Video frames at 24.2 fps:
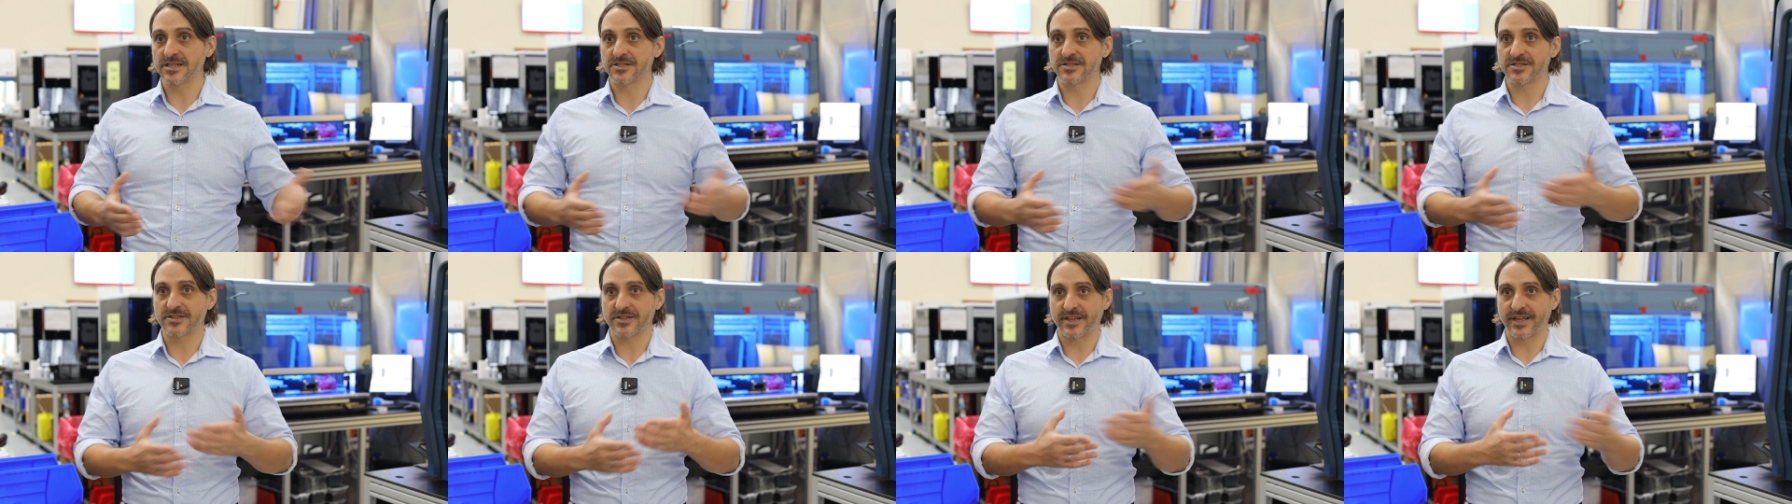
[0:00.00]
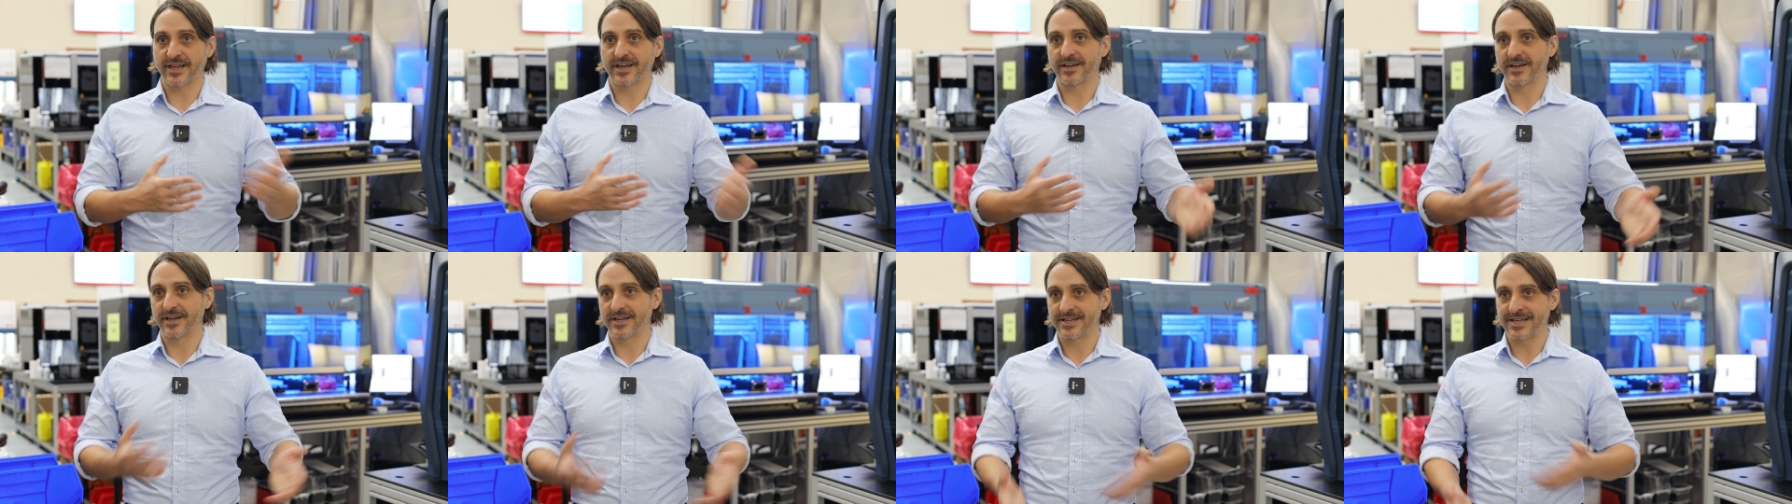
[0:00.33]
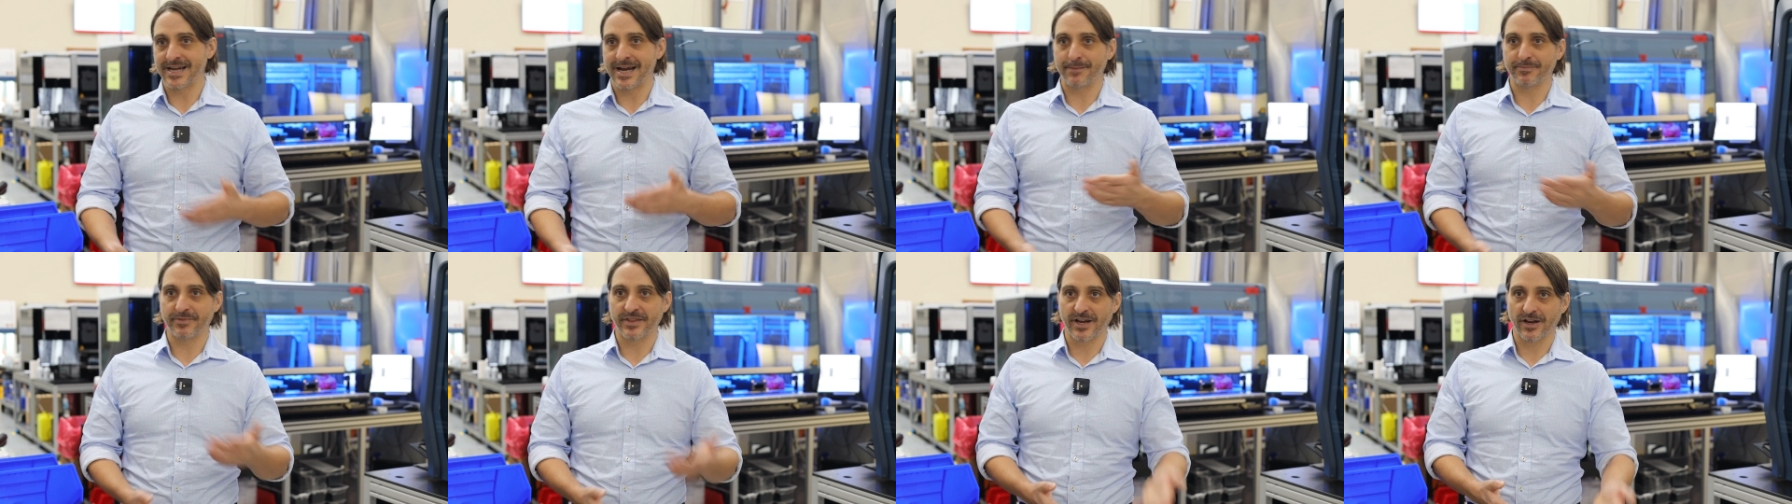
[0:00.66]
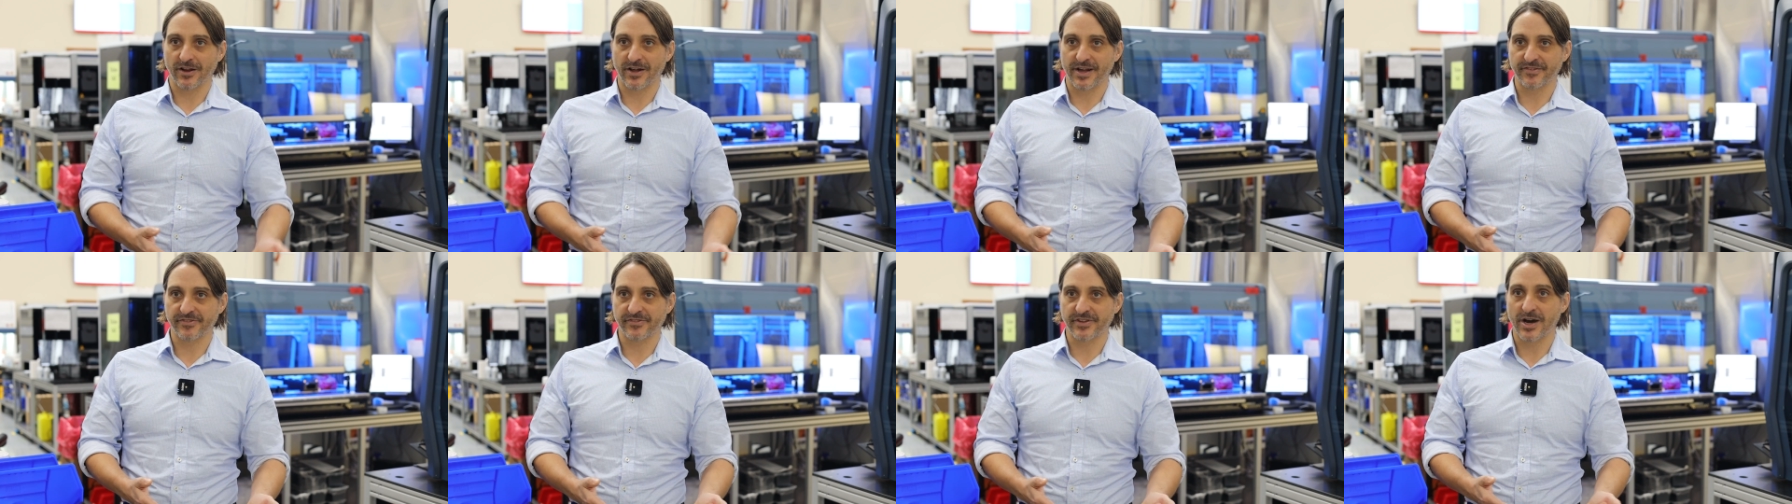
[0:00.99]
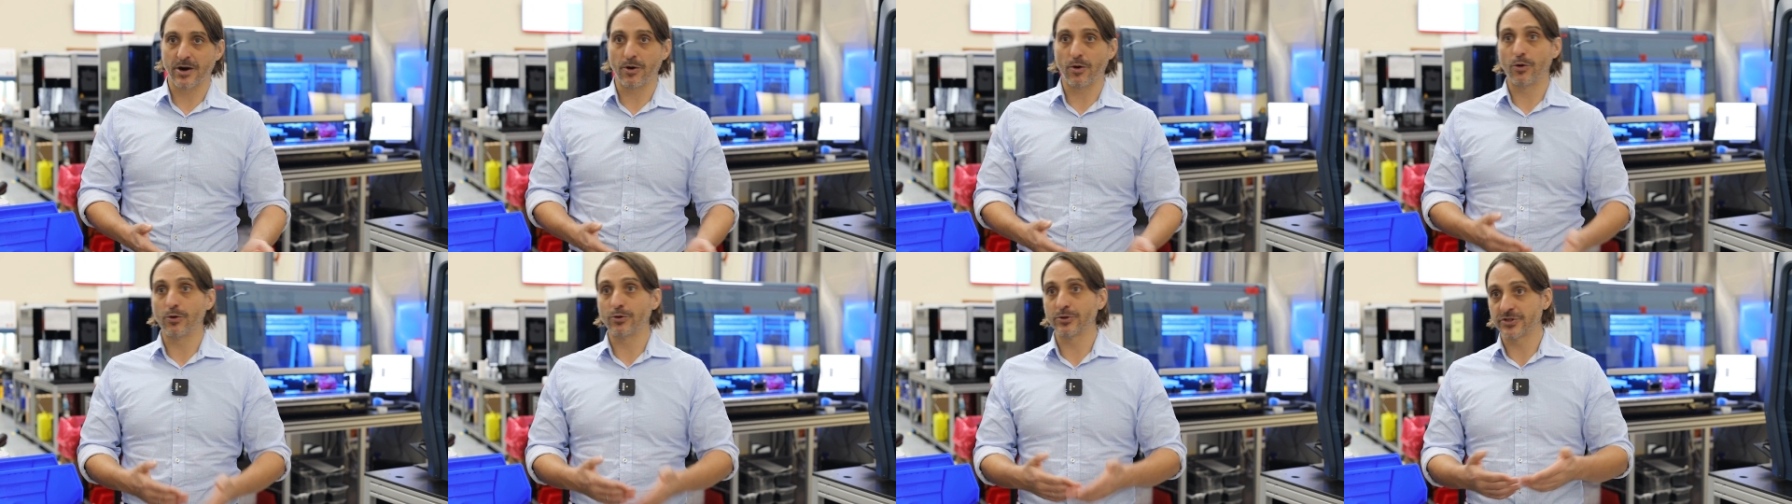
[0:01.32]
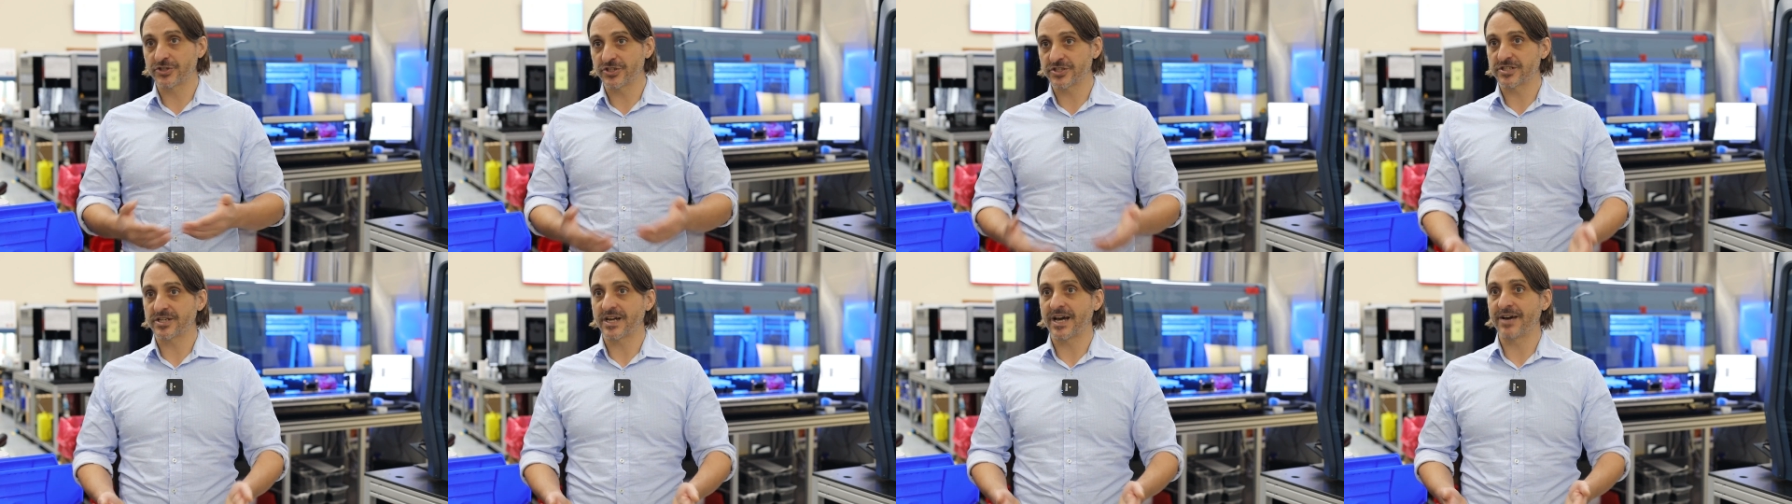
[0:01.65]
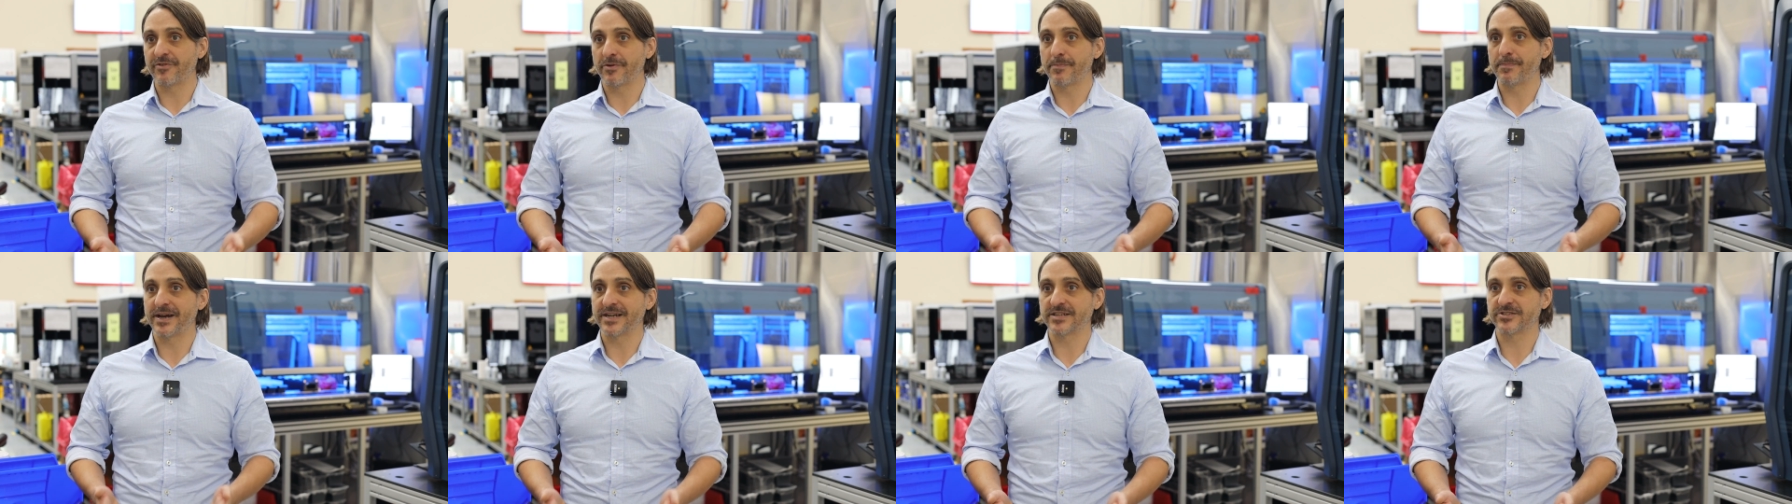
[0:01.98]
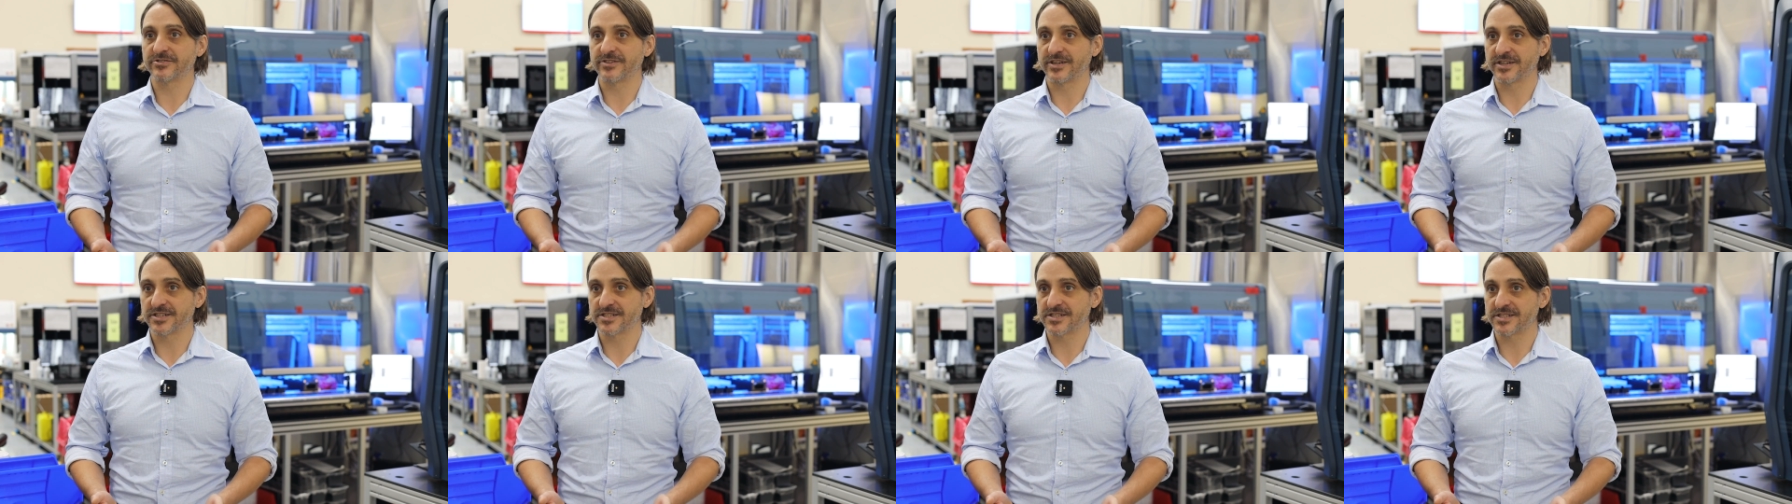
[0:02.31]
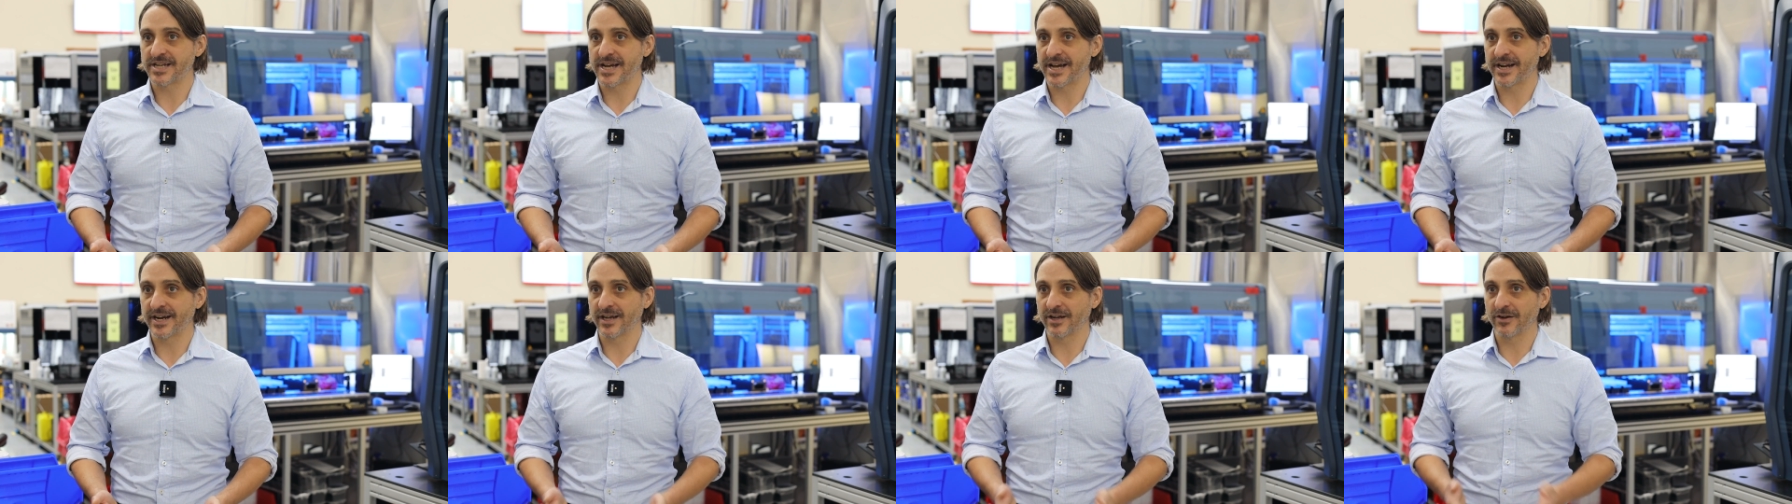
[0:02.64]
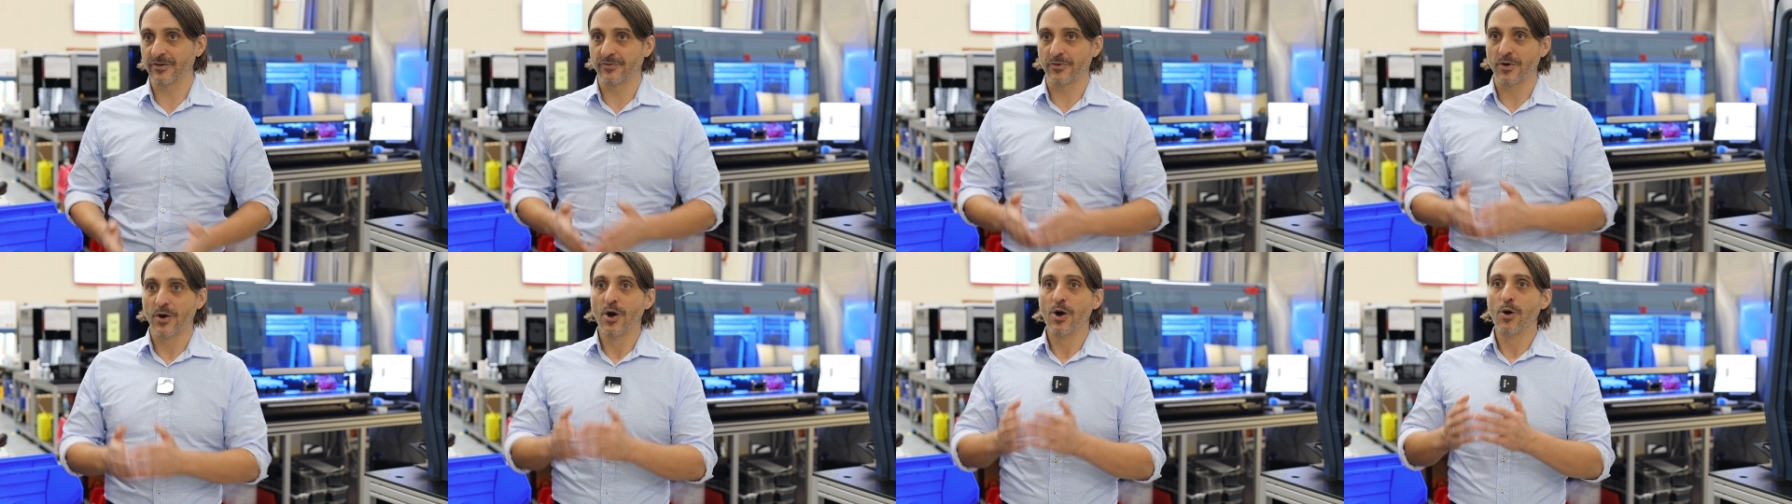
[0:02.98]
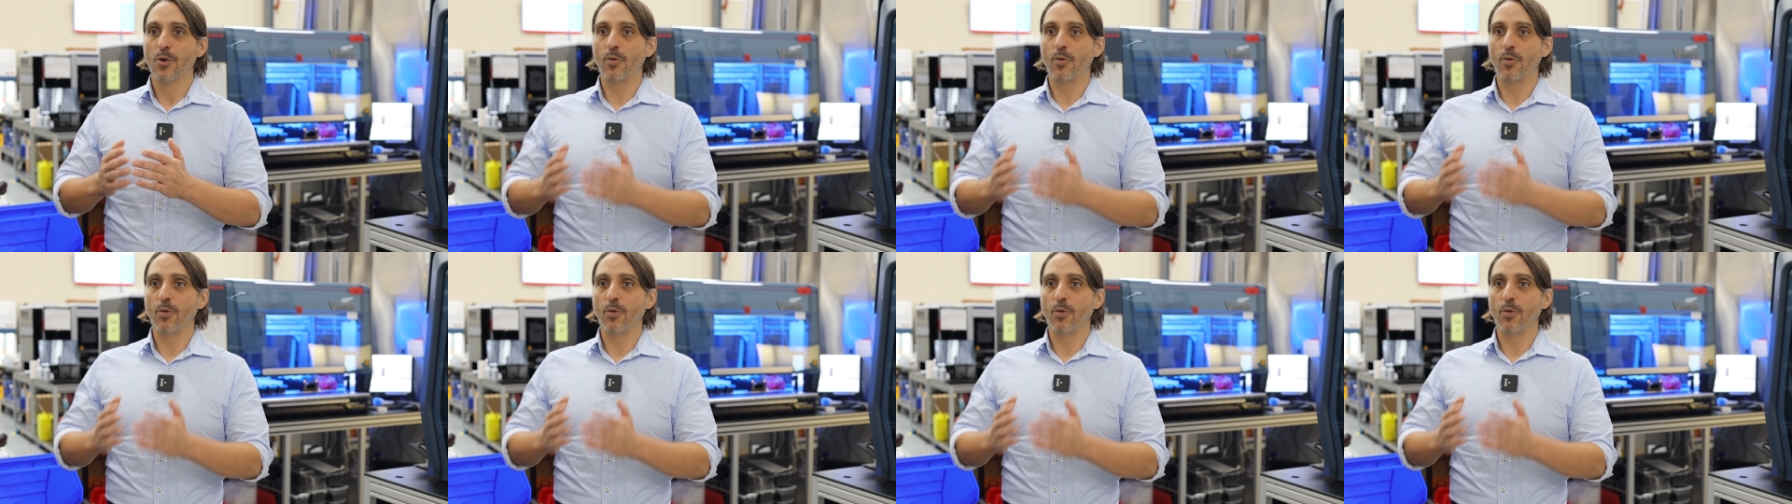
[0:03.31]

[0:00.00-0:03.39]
and so they can adapt their lifestyle, or just have a better understanding of